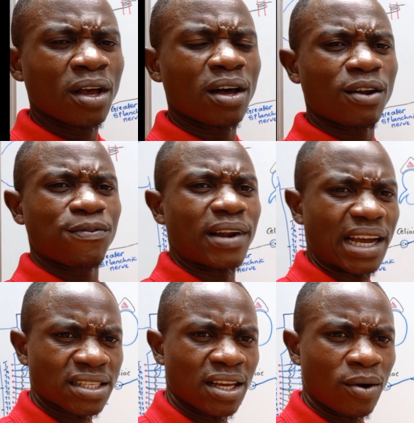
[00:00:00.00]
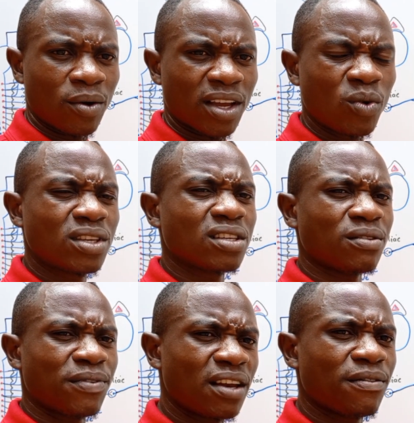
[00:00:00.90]
reflux, okay, which is
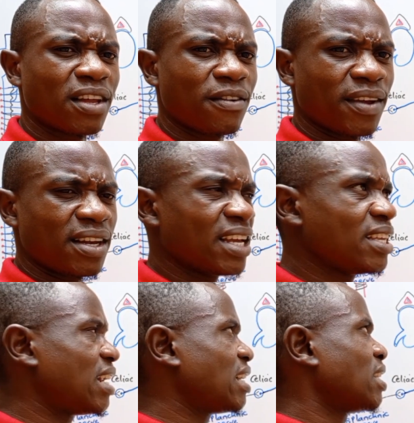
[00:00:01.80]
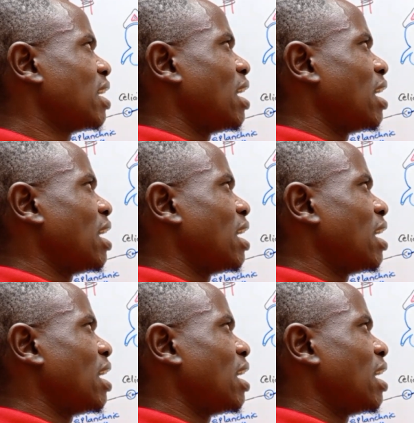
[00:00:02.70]
very, very, very dangerous,